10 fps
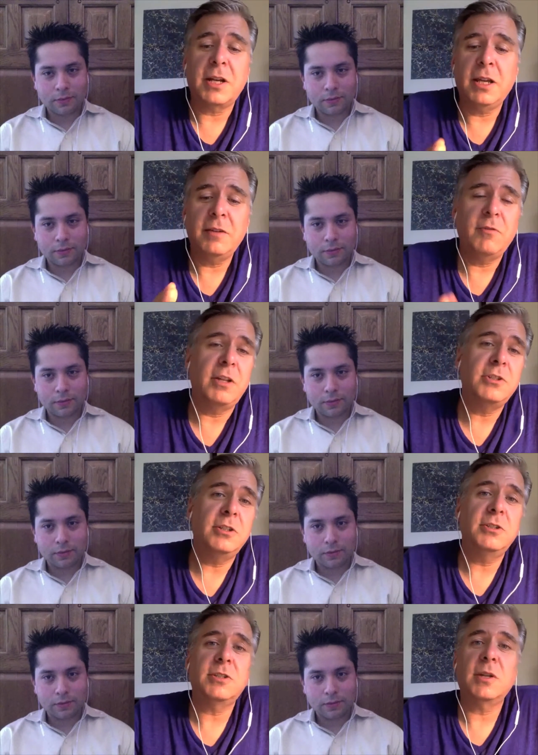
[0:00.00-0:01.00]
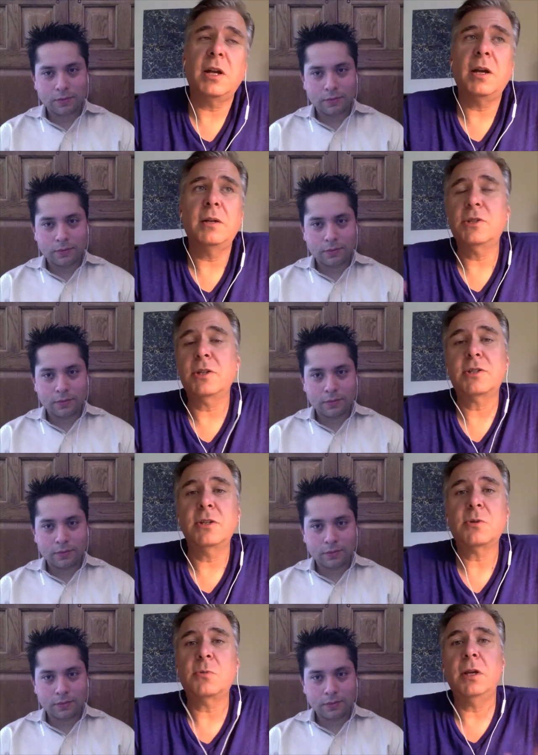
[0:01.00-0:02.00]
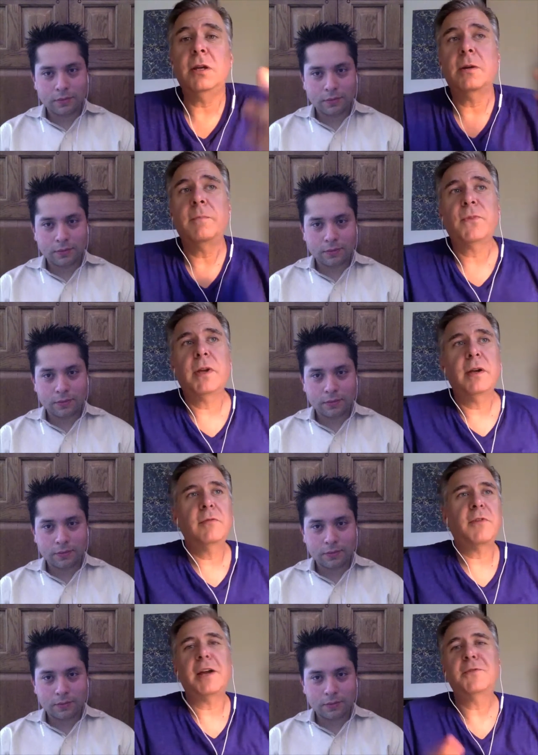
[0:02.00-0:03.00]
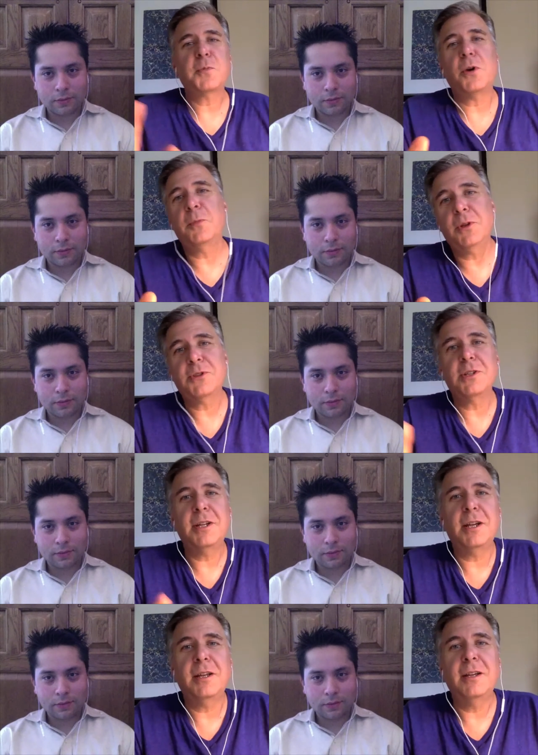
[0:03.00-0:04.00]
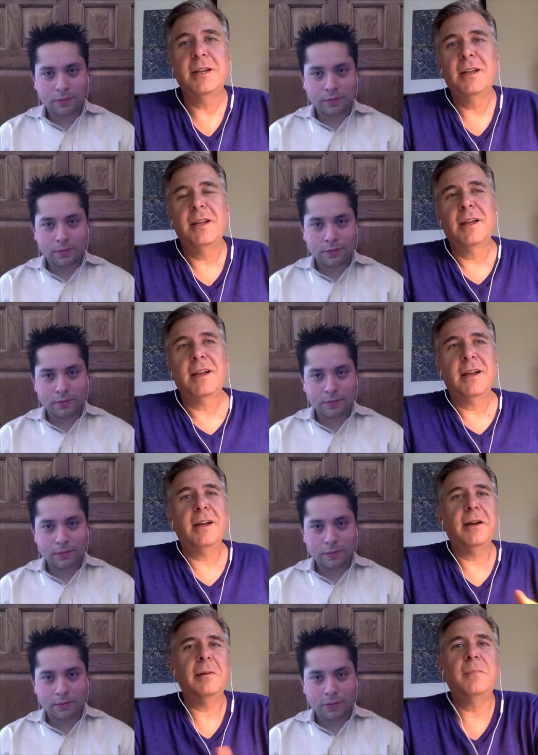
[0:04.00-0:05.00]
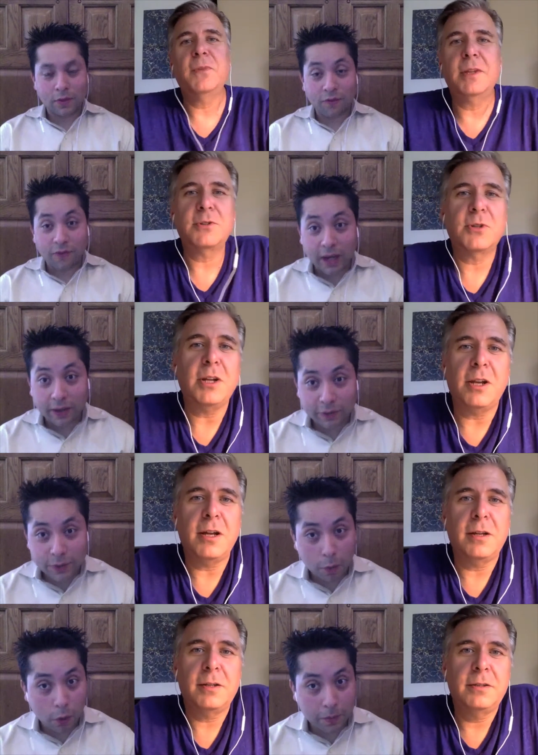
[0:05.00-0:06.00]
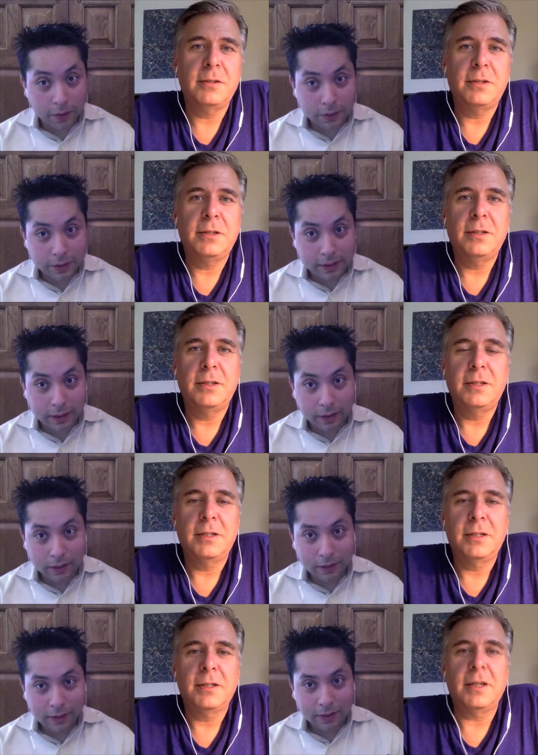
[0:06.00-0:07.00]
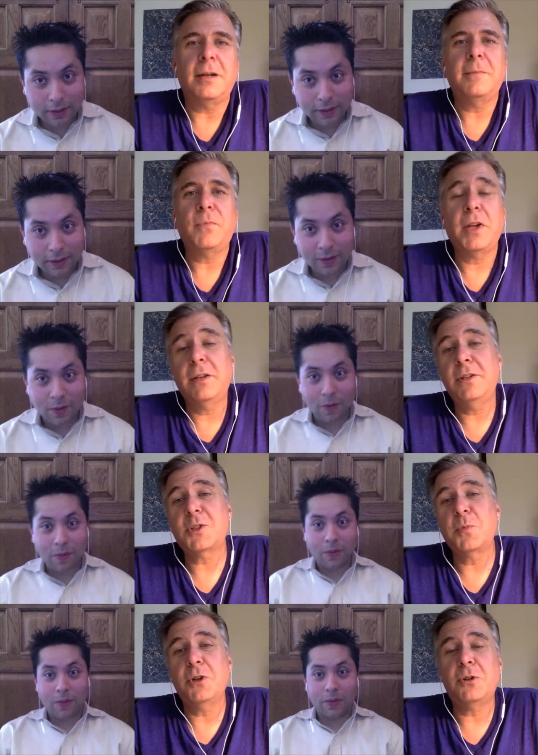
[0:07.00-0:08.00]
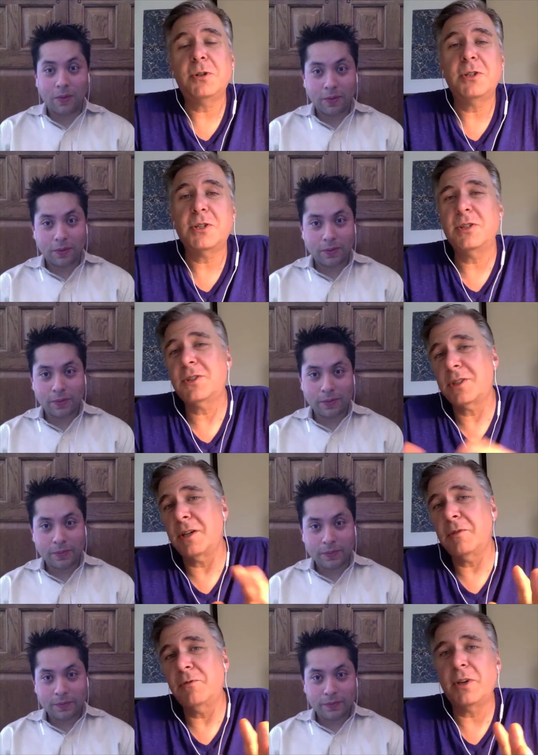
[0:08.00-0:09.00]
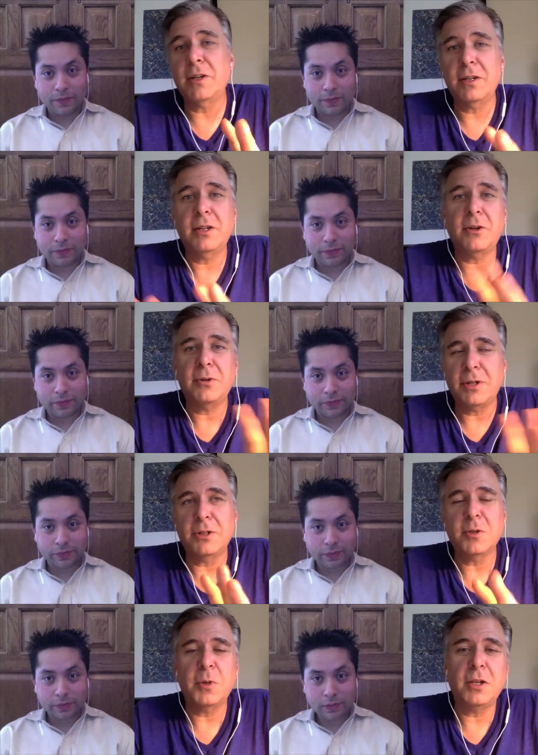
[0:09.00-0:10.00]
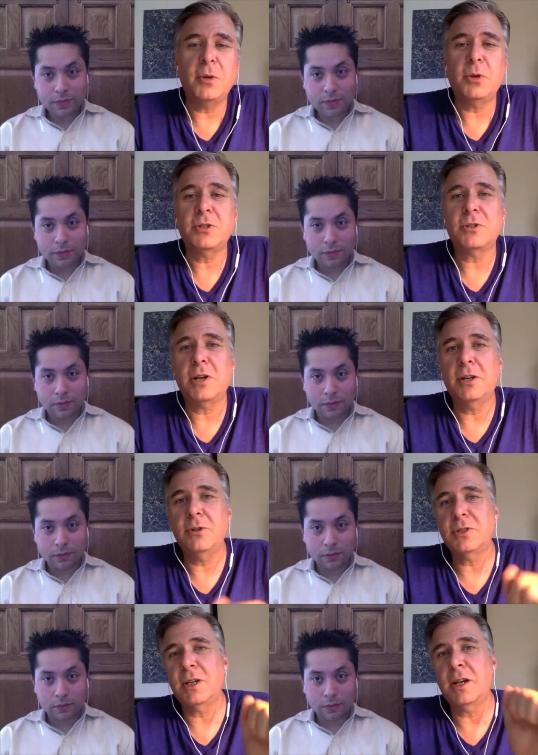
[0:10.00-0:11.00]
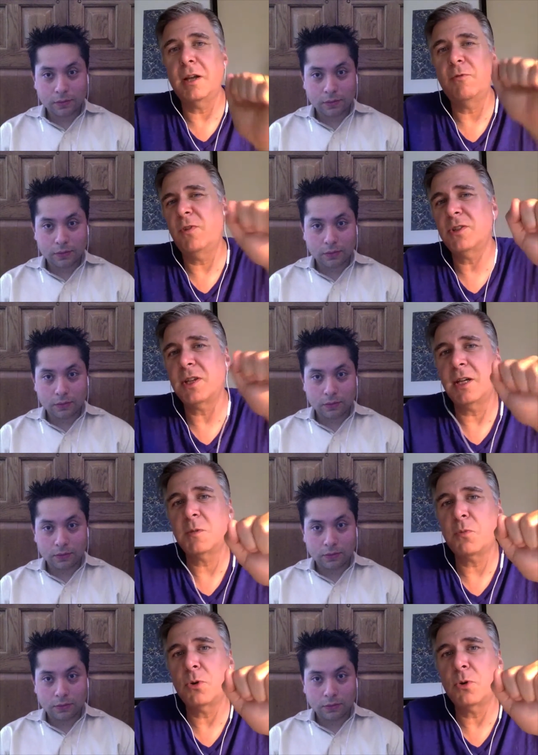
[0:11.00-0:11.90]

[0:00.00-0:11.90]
Speaker 1: and I eat veggies uh, six days a week, uh, five small meals a day. Um, five small
Speaker 2: meals a day.
Speaker 1: Yeah, and each meal consists of, uh, you know, ultimately what you're trying to do is get a fist-sized